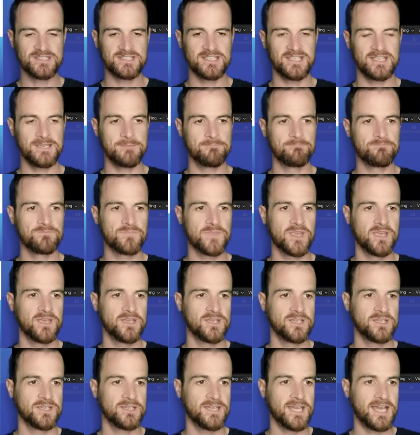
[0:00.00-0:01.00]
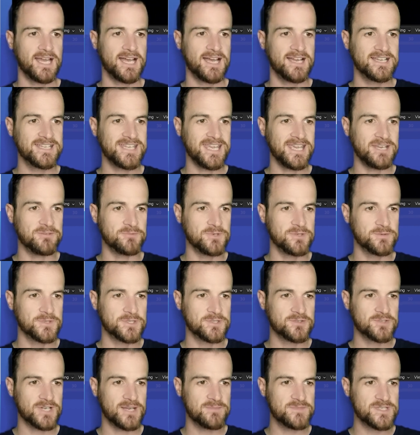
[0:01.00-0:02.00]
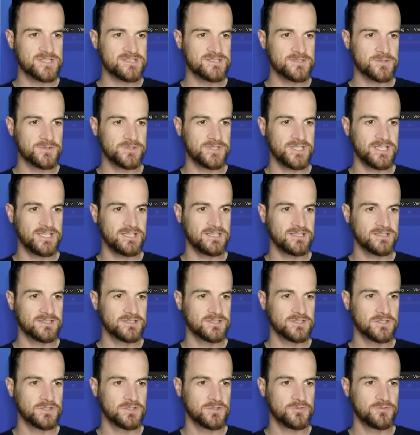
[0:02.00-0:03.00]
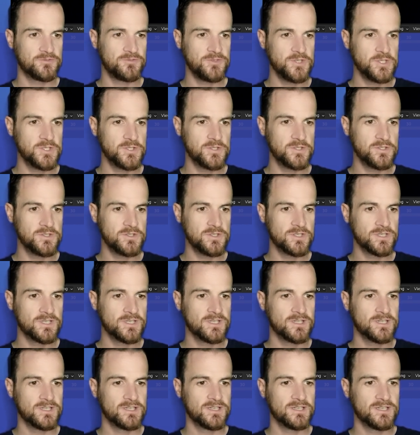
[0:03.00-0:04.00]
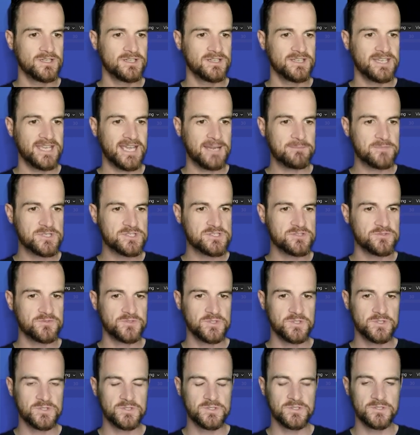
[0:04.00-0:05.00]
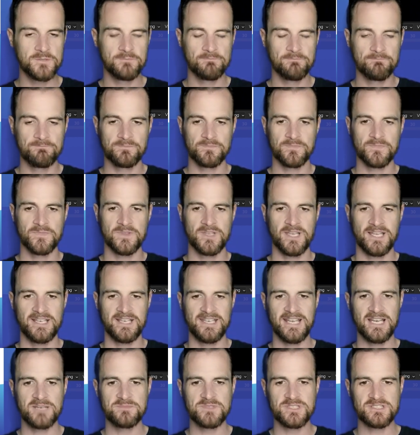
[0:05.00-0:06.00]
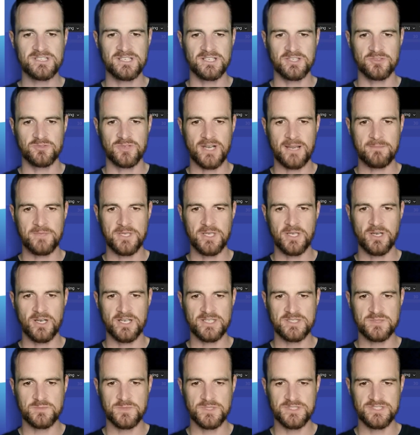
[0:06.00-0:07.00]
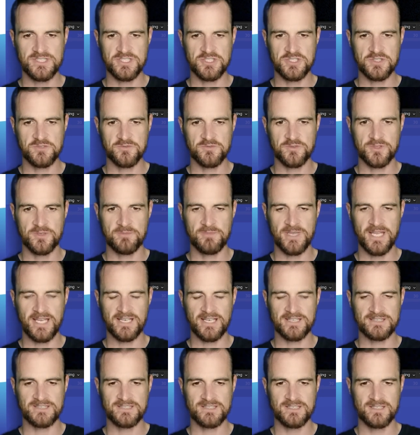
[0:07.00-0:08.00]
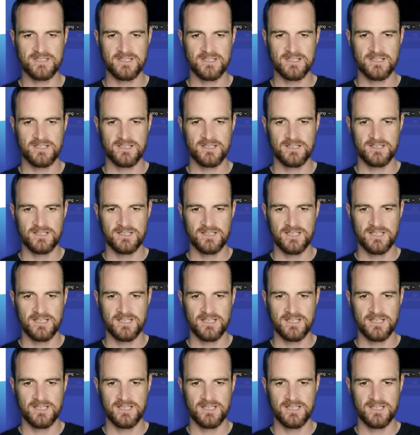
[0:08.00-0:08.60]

We can see, again, we want to grab this little thing, view, camera to view, and now I'm just going to grab a nice position for the mouse.